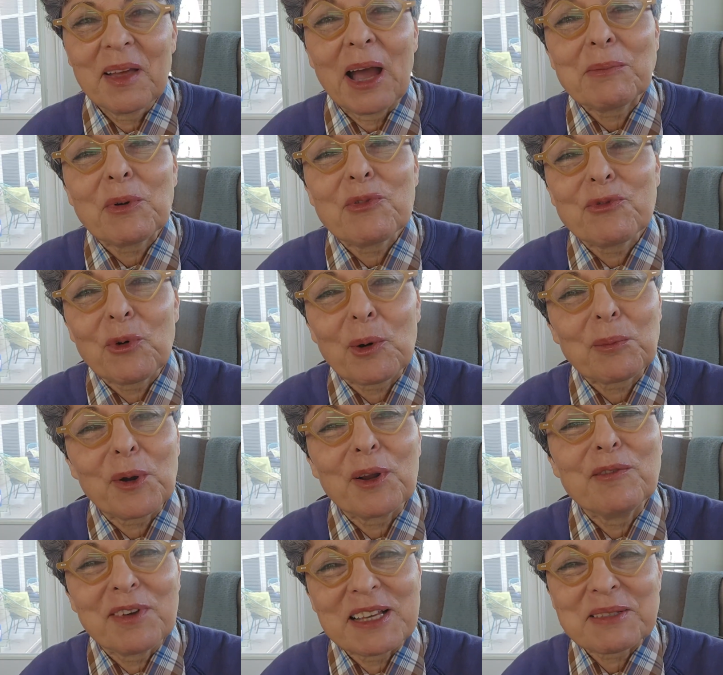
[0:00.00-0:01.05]
I'm a
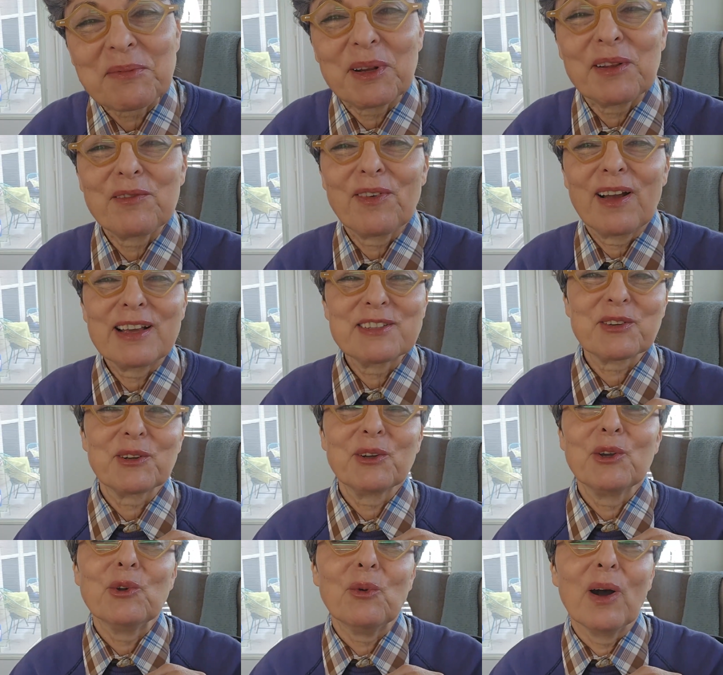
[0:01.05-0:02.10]
former investment
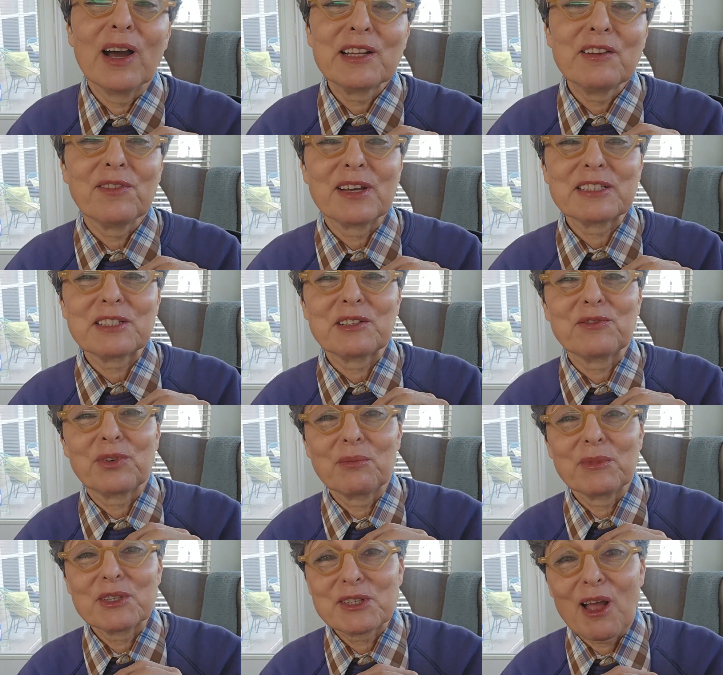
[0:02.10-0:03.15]
advisor who uninvested
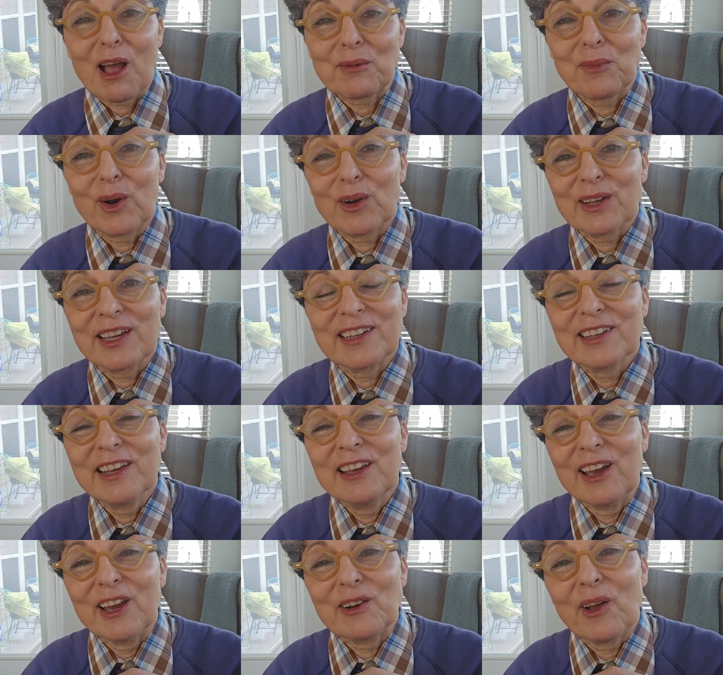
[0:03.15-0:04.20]
from the stock market.
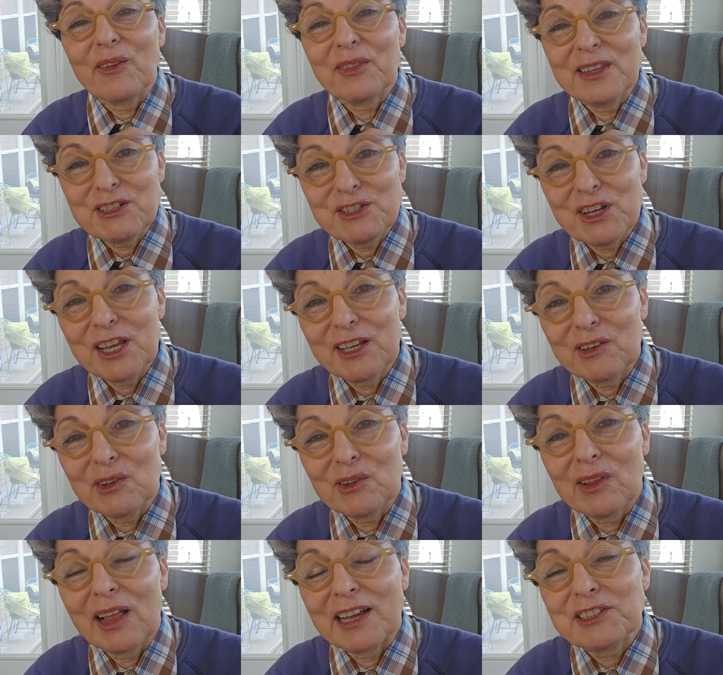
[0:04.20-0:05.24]
And on this
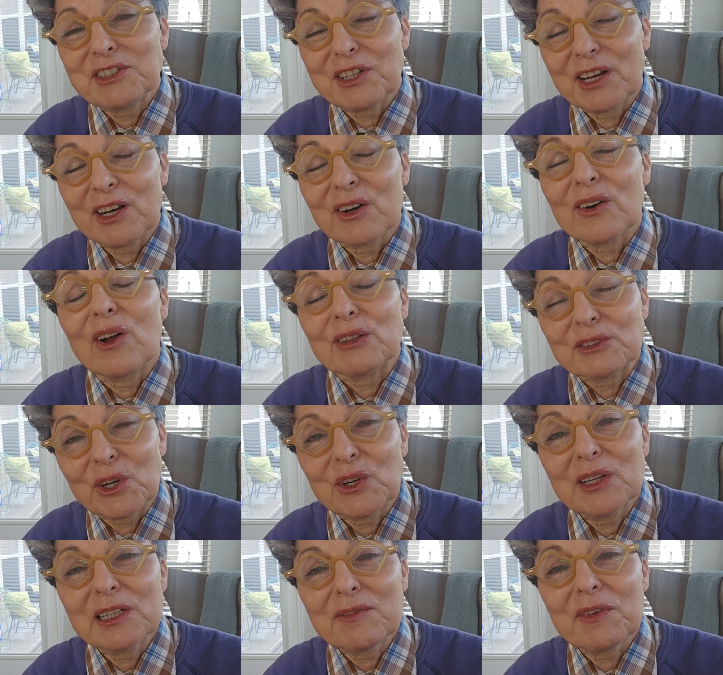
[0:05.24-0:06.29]
channel, I share
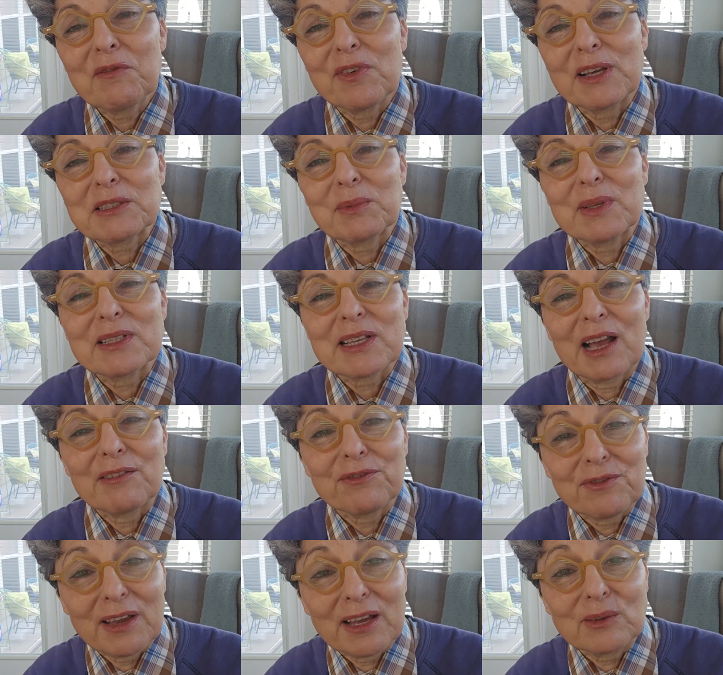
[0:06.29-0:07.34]
alternative investments
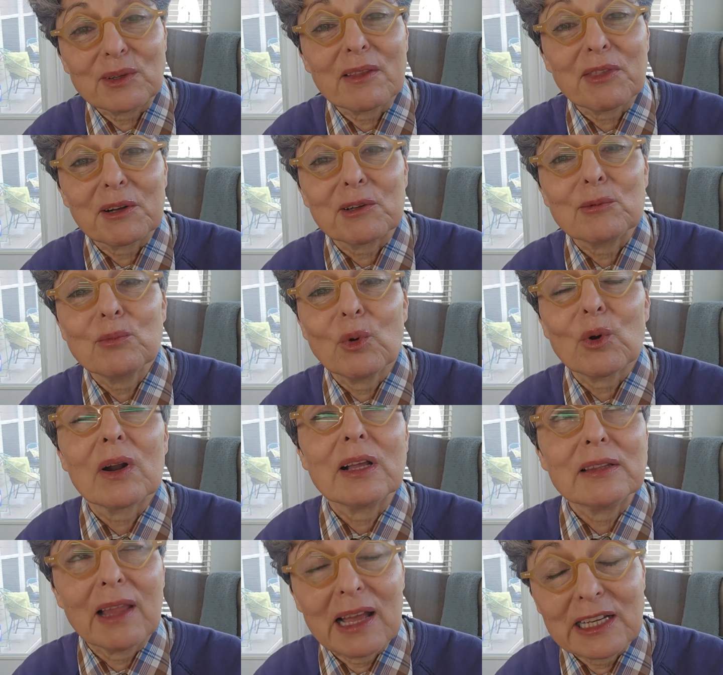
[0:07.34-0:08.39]
I've found that are more
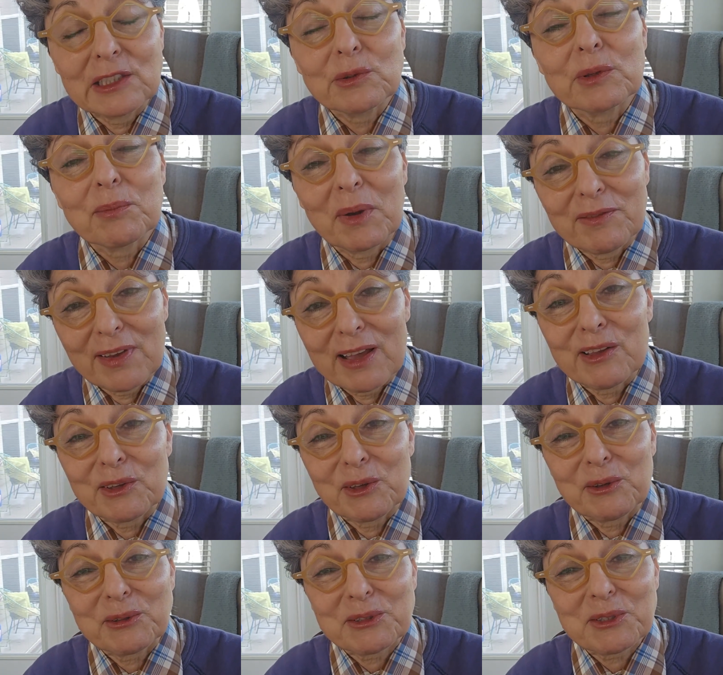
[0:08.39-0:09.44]
aligned with my
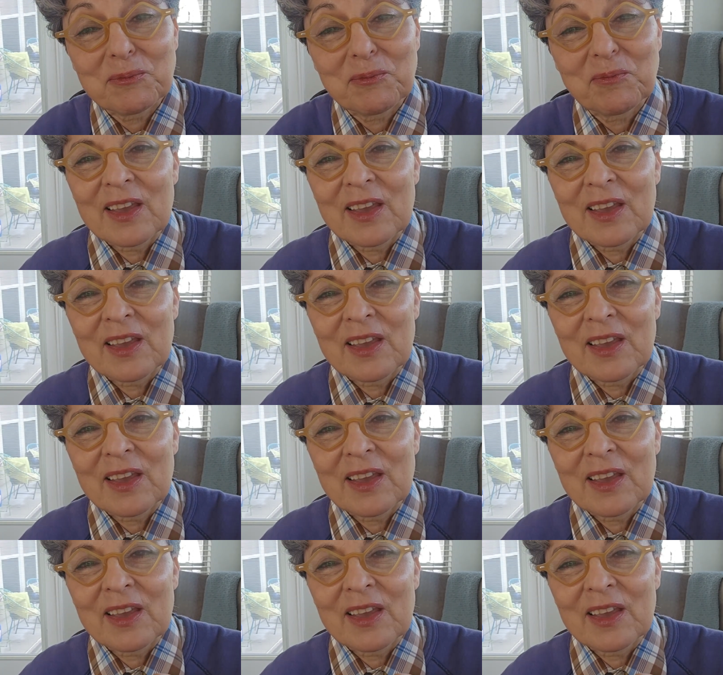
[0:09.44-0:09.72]
values.